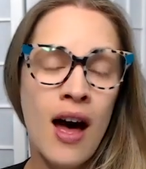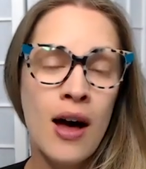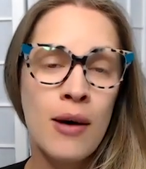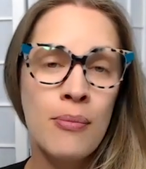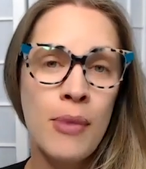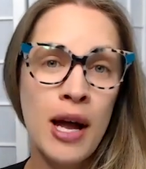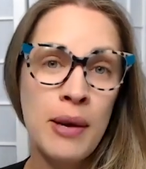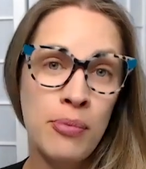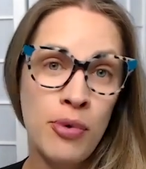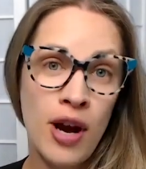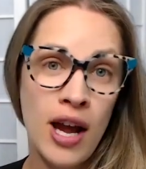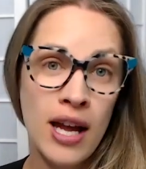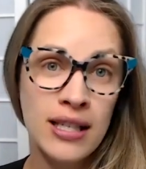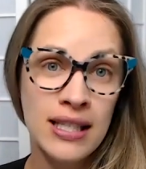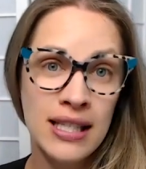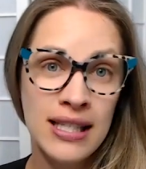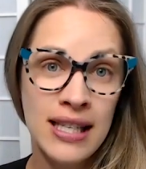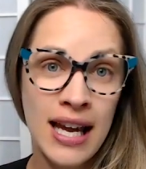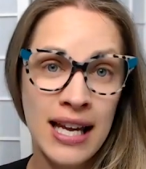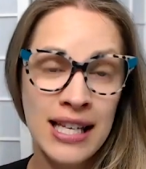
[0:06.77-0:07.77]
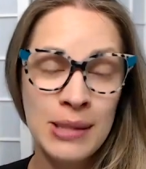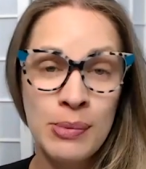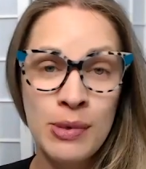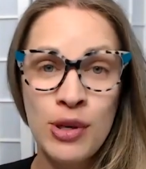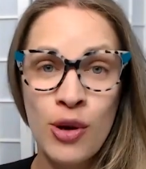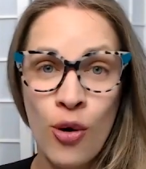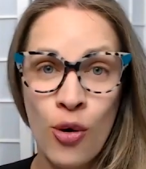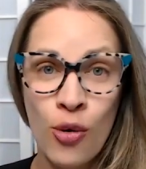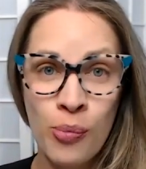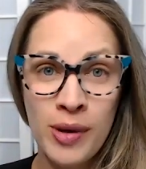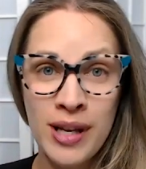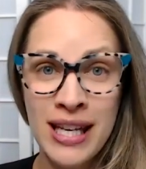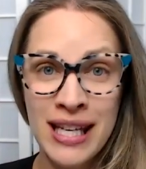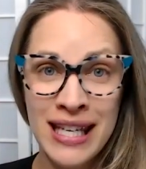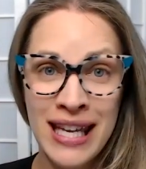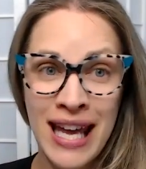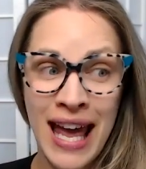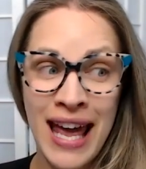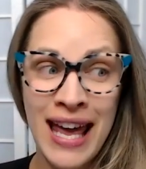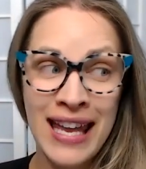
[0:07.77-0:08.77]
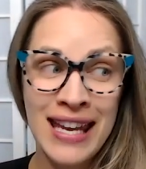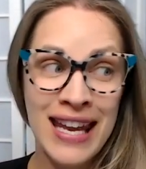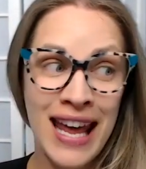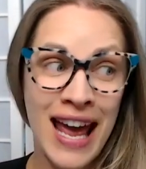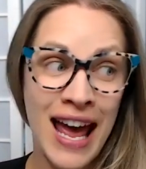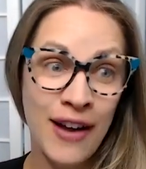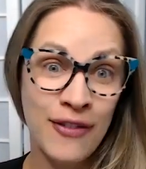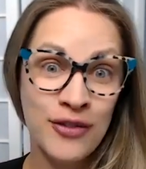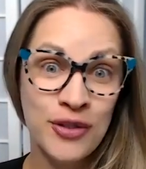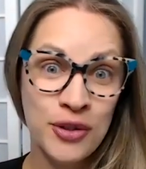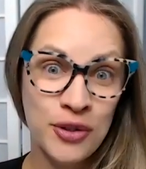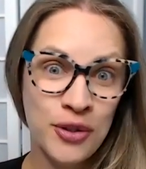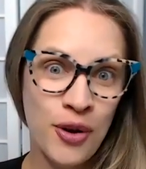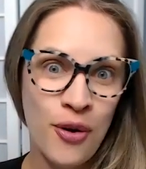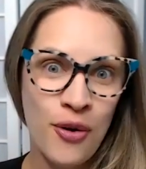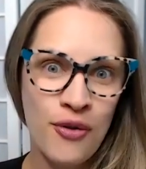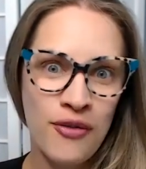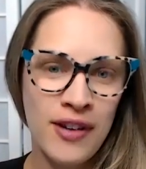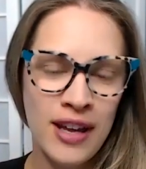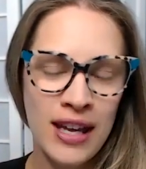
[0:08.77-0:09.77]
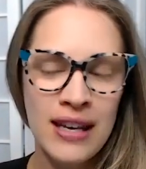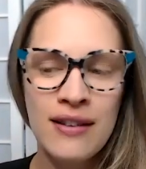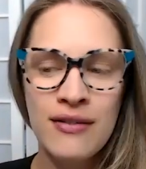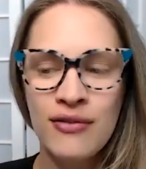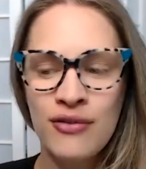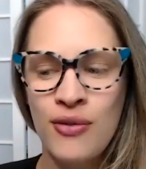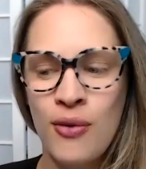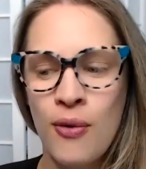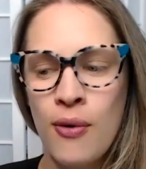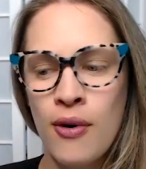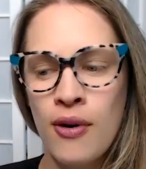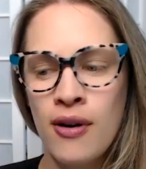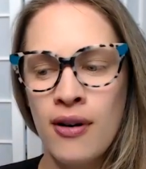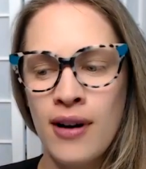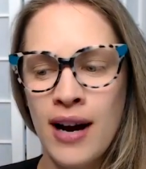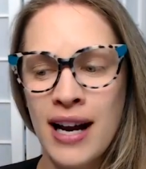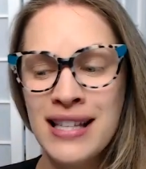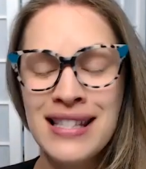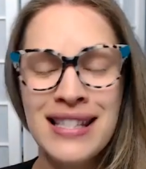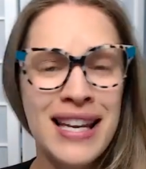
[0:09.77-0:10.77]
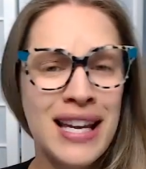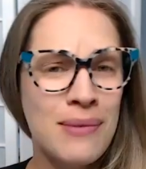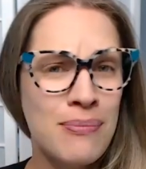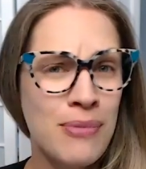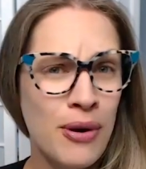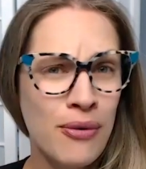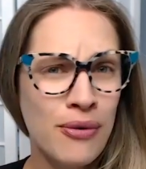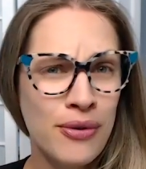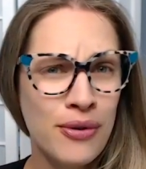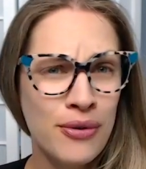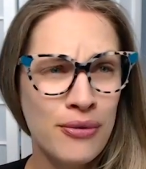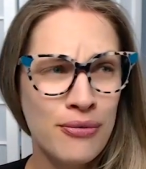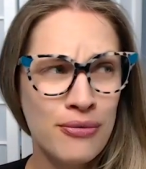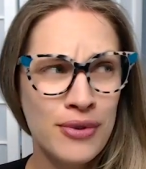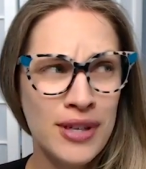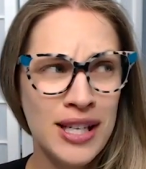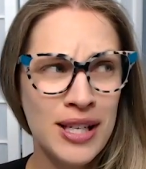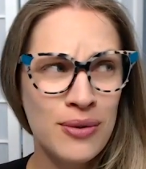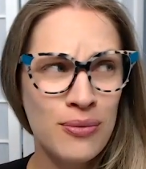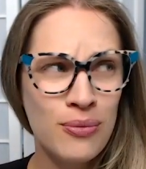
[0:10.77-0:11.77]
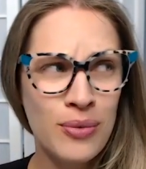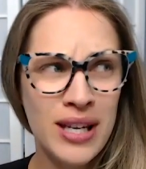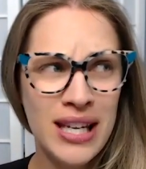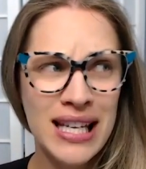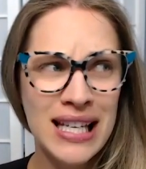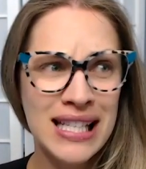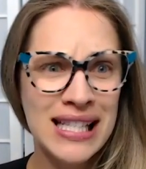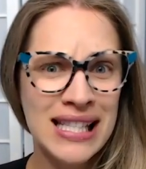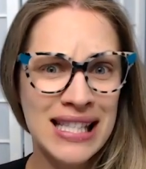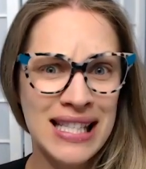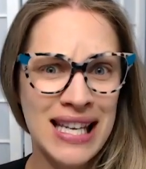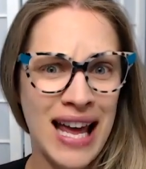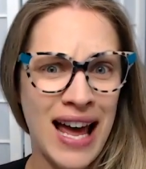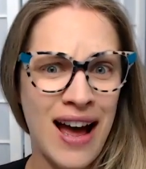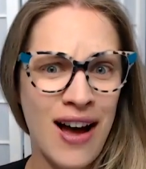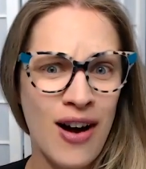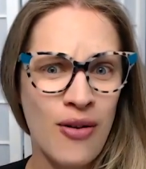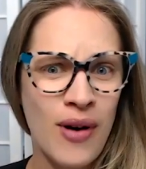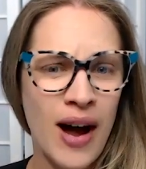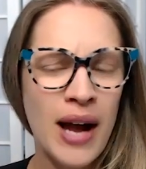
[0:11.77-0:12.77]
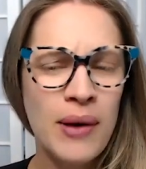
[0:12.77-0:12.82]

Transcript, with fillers: My practice has been open again after COVID for I'd say about three weeks now.